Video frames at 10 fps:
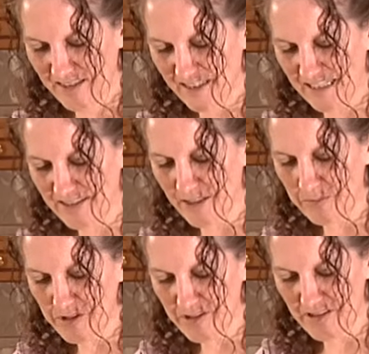Okay, so
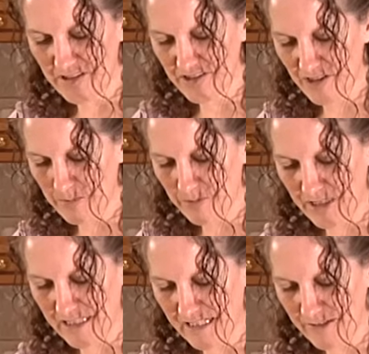I'm using a sharp
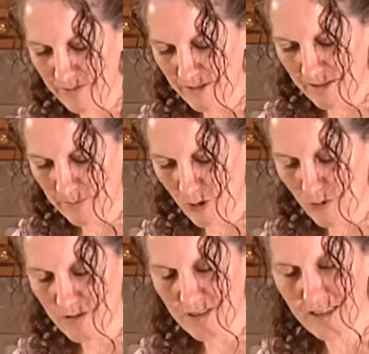bread knife and I'm
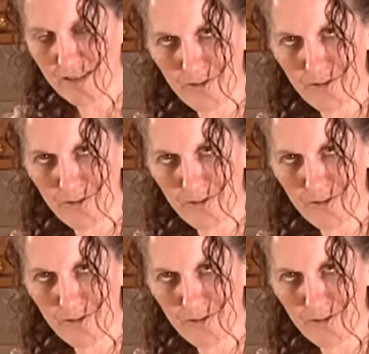holding it